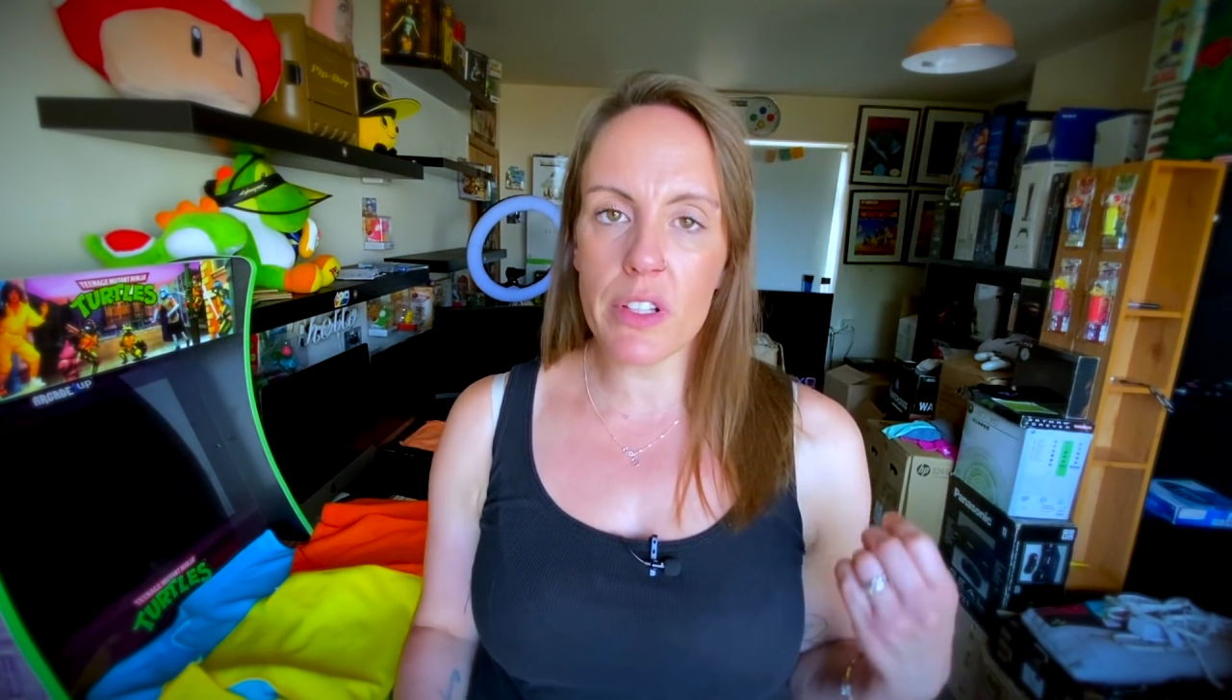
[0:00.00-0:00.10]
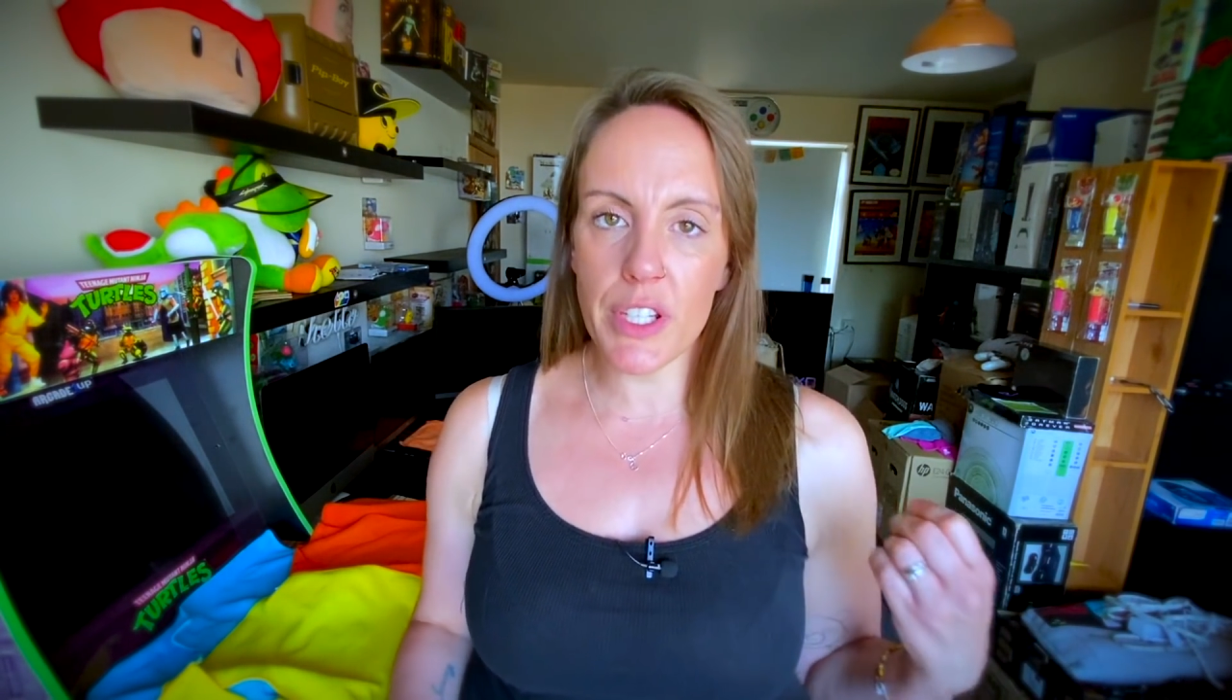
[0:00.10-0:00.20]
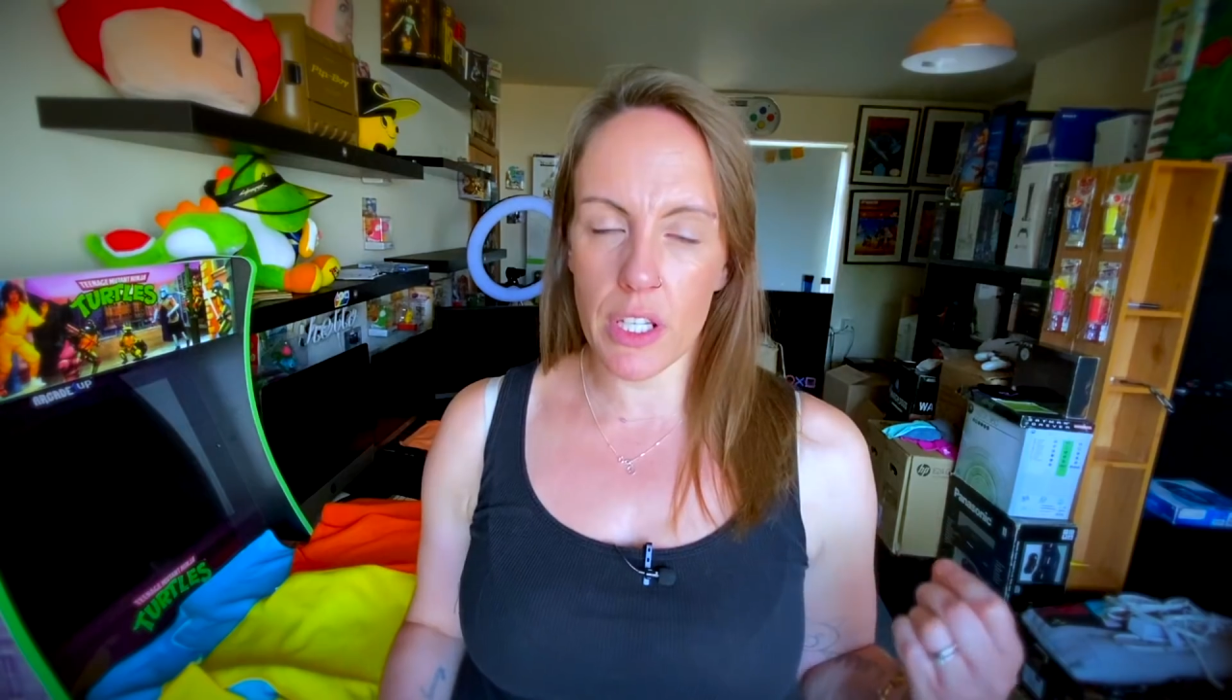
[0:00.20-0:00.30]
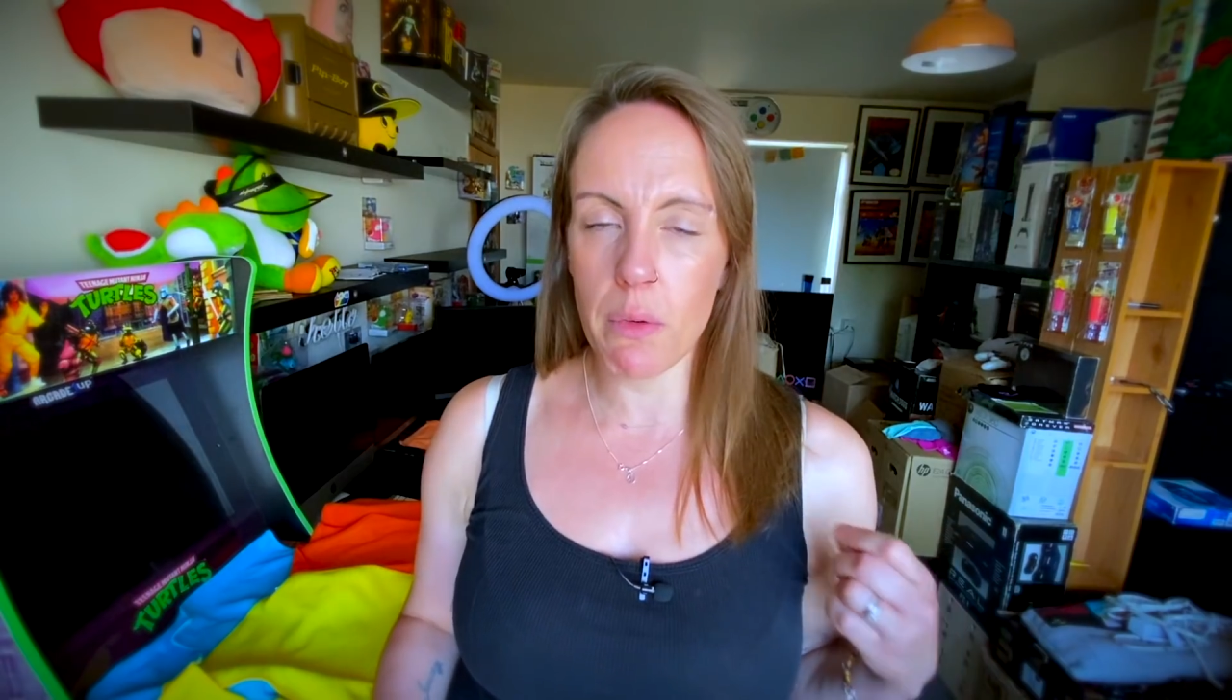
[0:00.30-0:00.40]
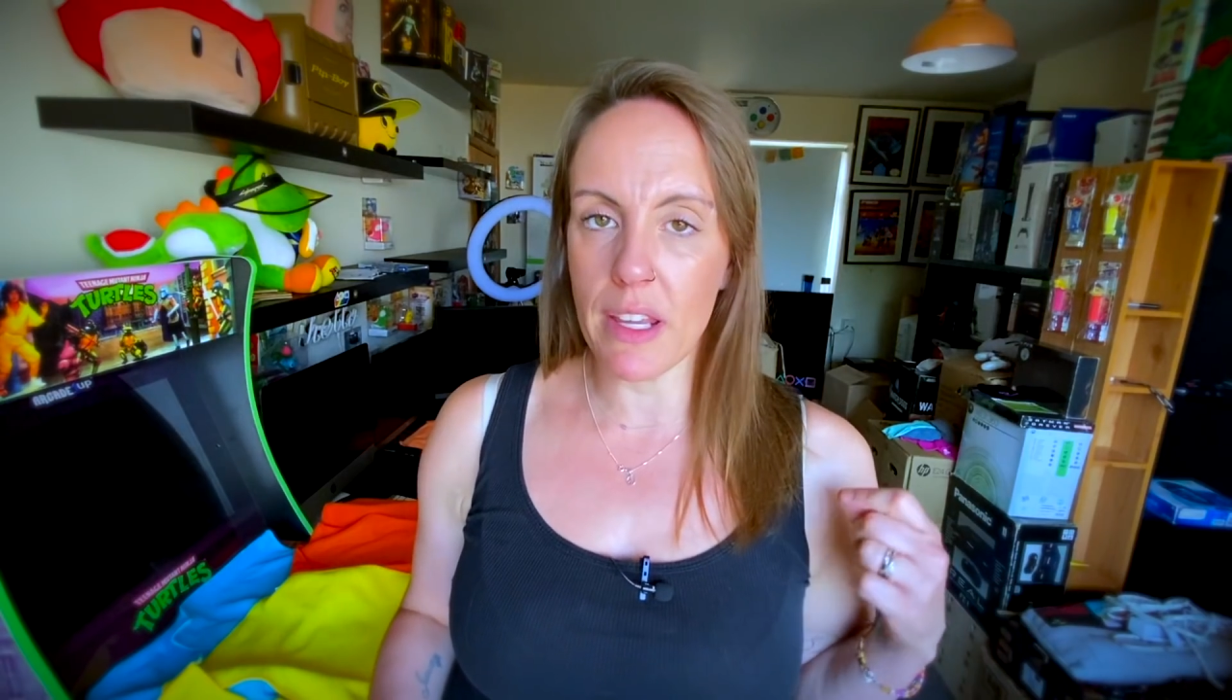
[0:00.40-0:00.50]

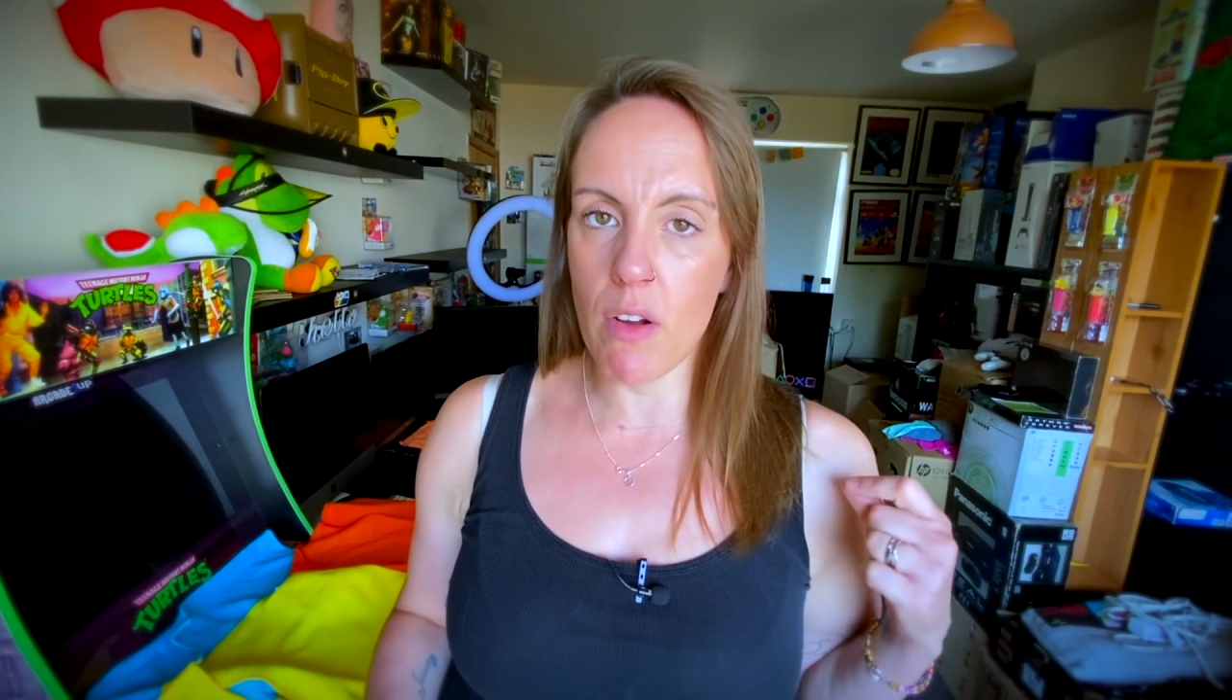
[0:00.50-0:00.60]
you in